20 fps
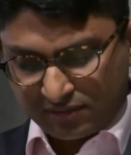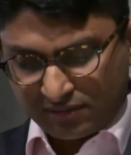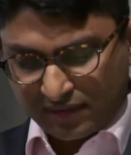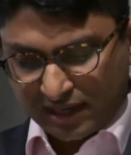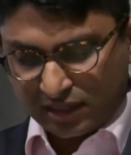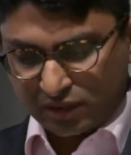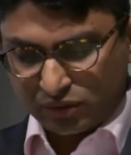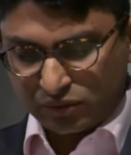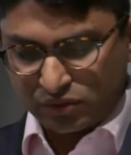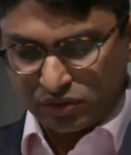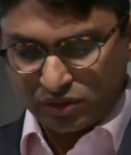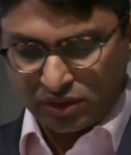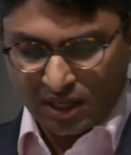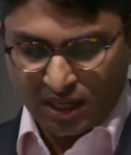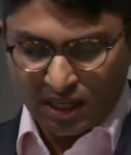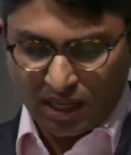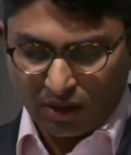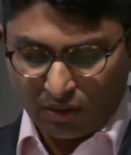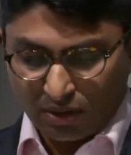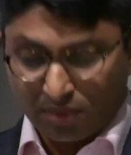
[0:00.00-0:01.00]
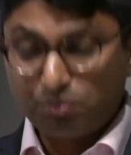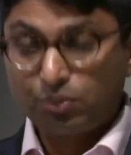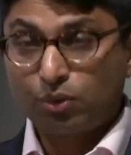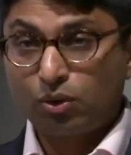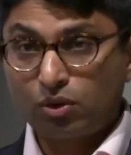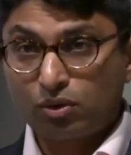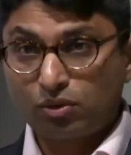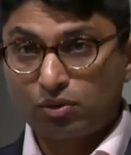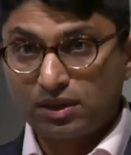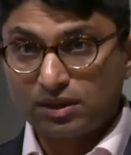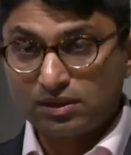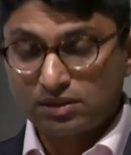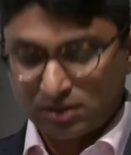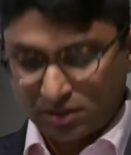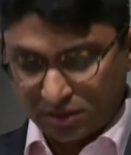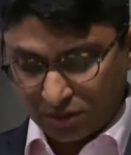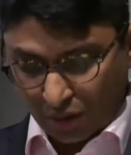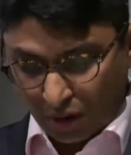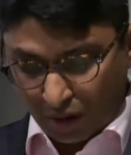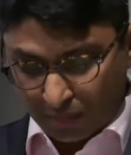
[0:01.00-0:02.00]
values around
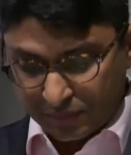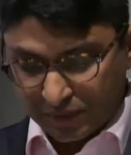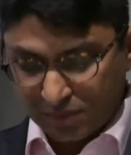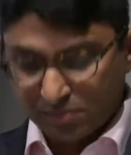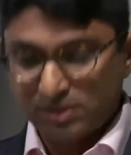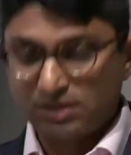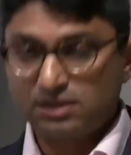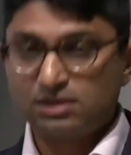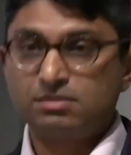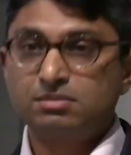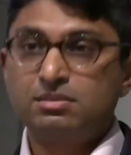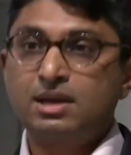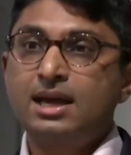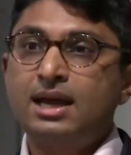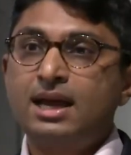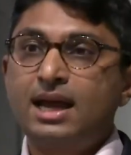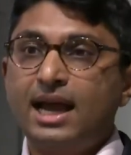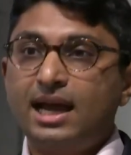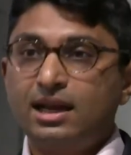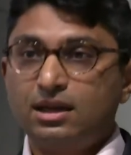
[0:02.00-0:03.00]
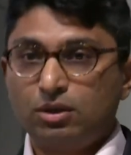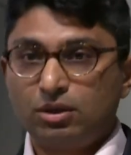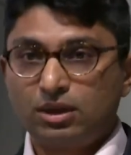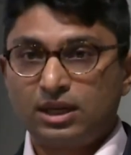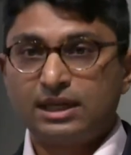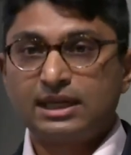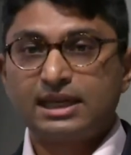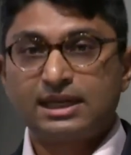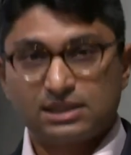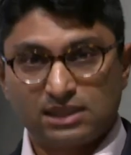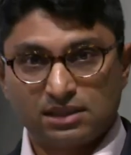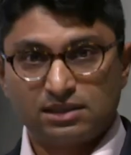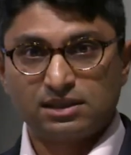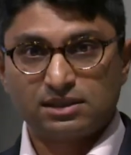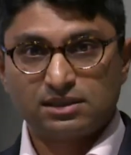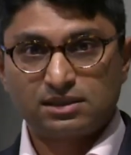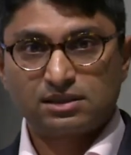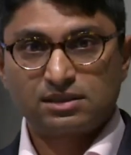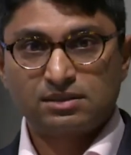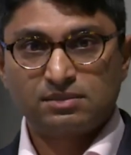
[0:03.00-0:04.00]
progress, optimism, and
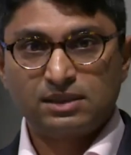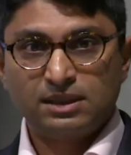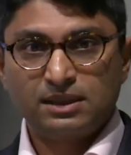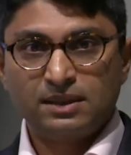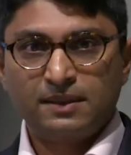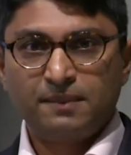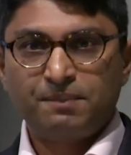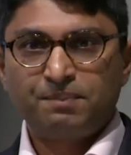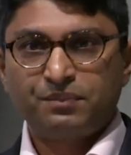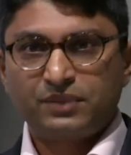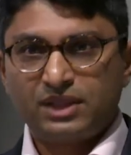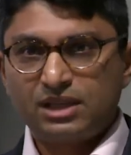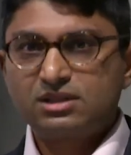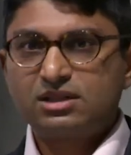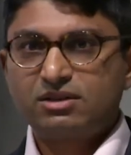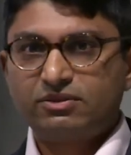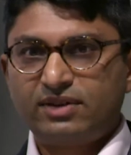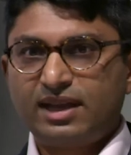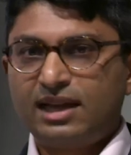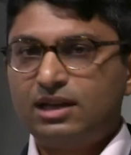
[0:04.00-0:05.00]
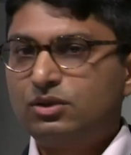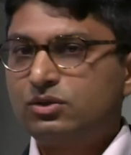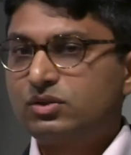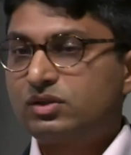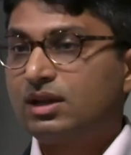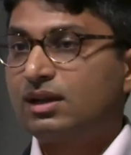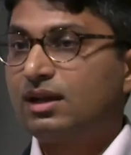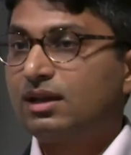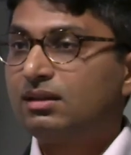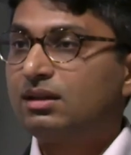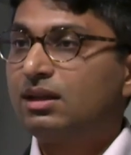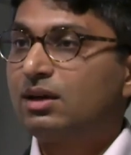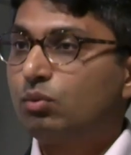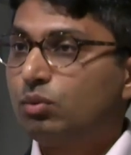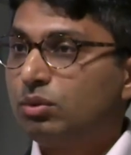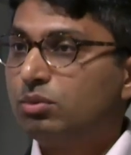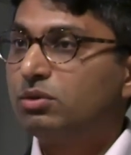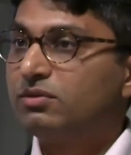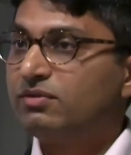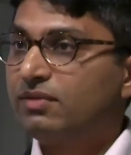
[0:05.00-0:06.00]
connectedness. These are values that I think we
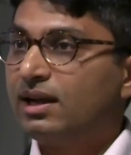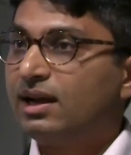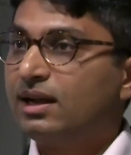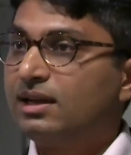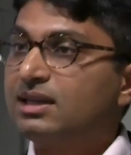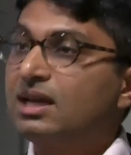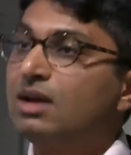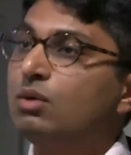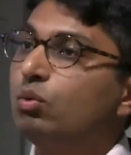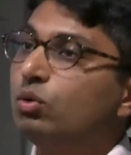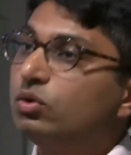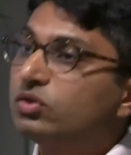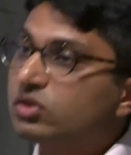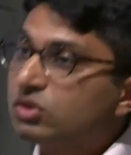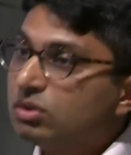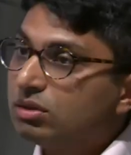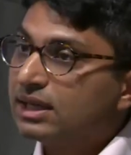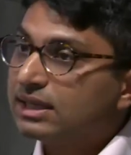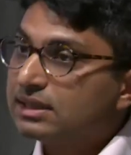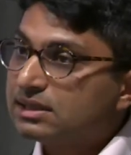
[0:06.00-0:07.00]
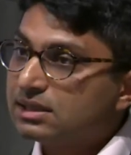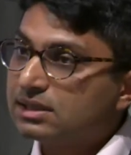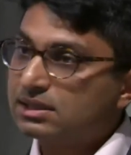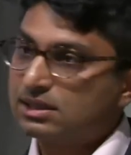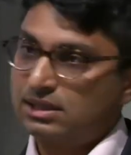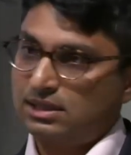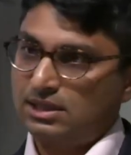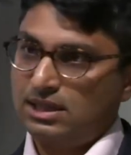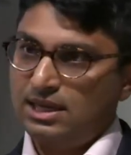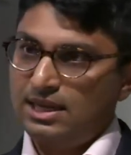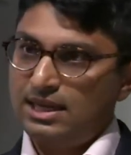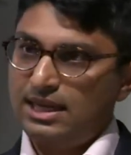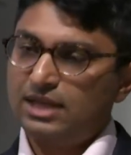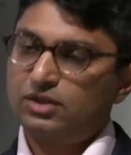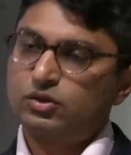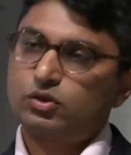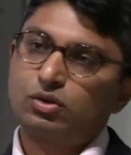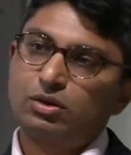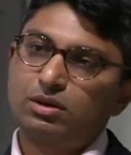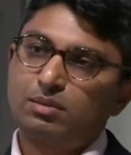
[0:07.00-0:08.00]
will find will still exist in
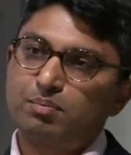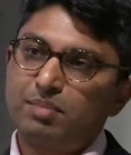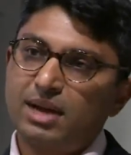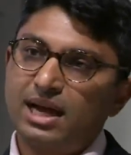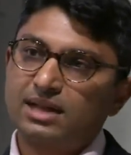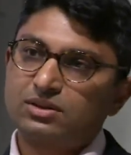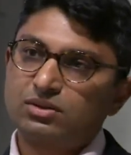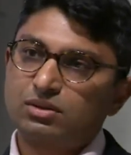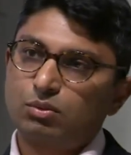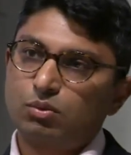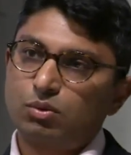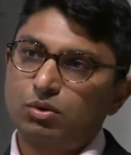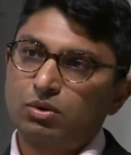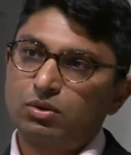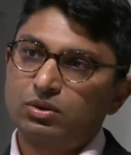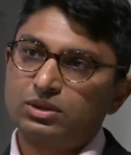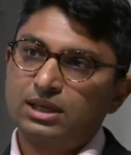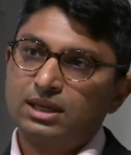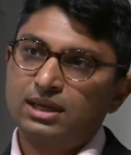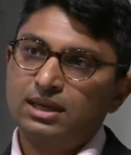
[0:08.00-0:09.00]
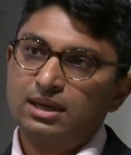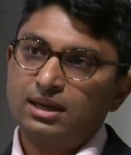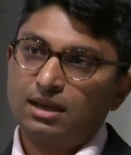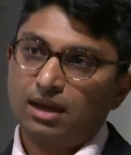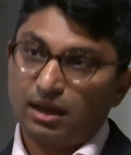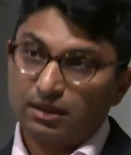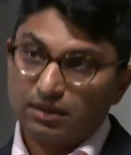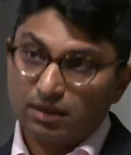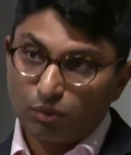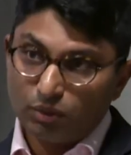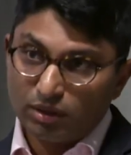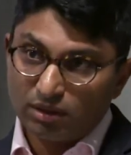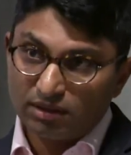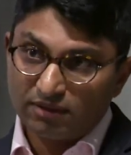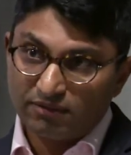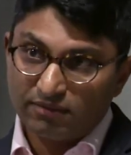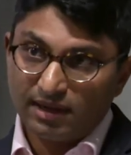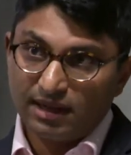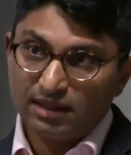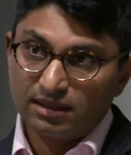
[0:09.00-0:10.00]
certain parts of the world. I think we're going to
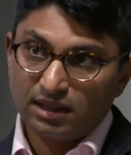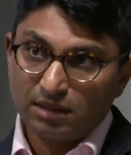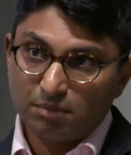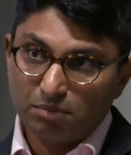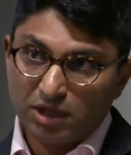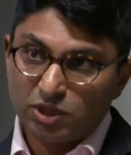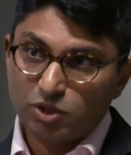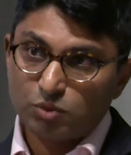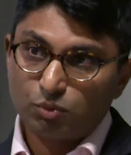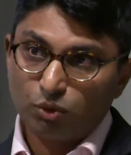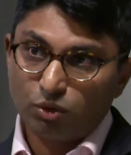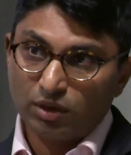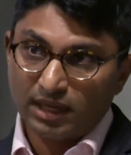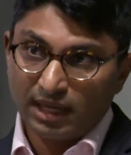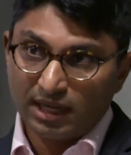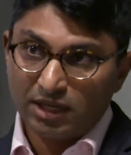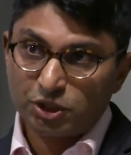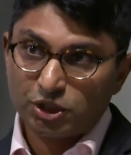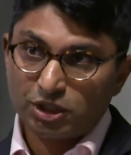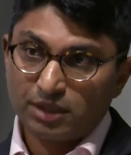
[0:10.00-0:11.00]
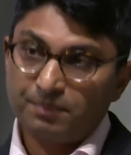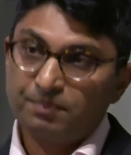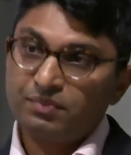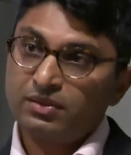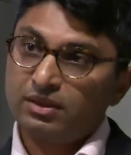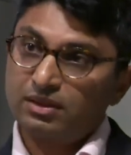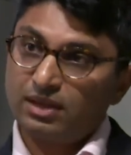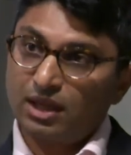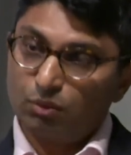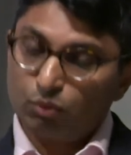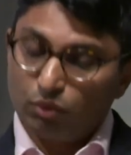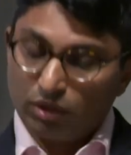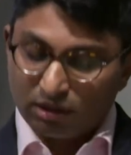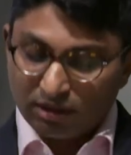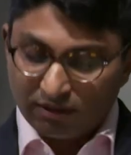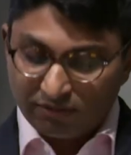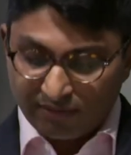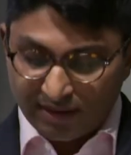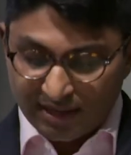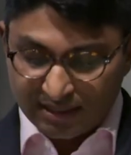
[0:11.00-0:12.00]
find that much more in Asia than we're going to
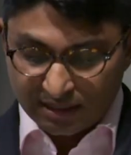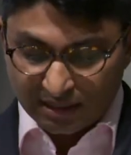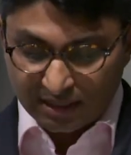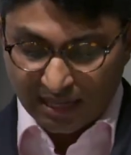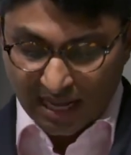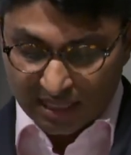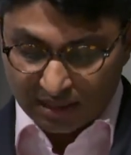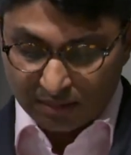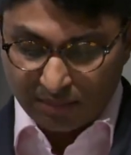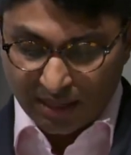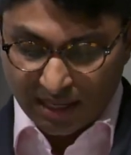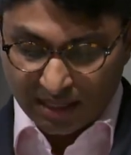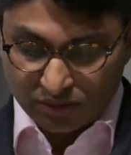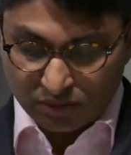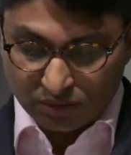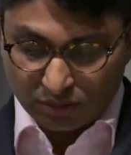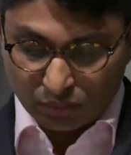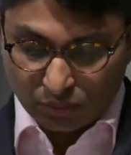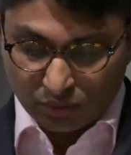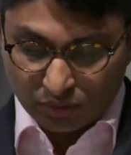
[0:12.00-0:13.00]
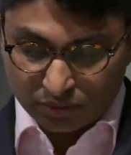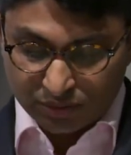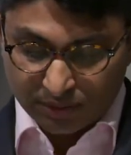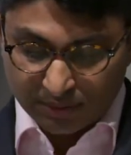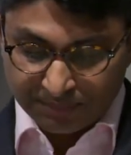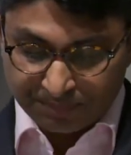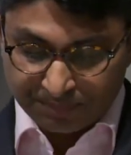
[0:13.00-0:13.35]
find in other parts of the world.